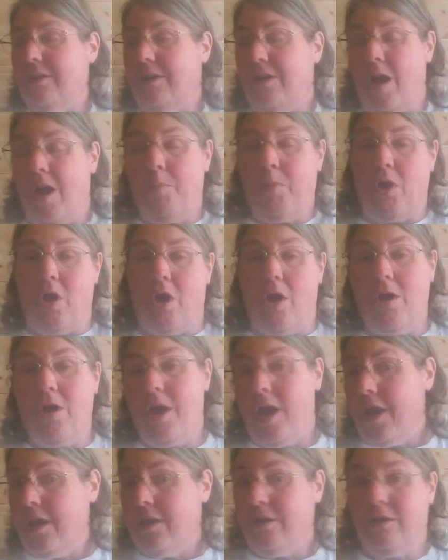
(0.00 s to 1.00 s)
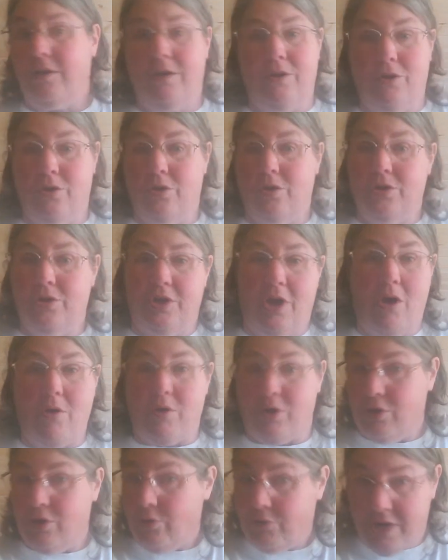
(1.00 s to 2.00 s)
come along, and you're good to go.
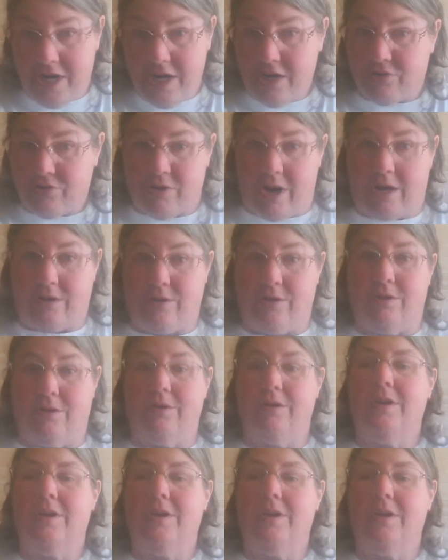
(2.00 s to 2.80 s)
You don't need a tractor.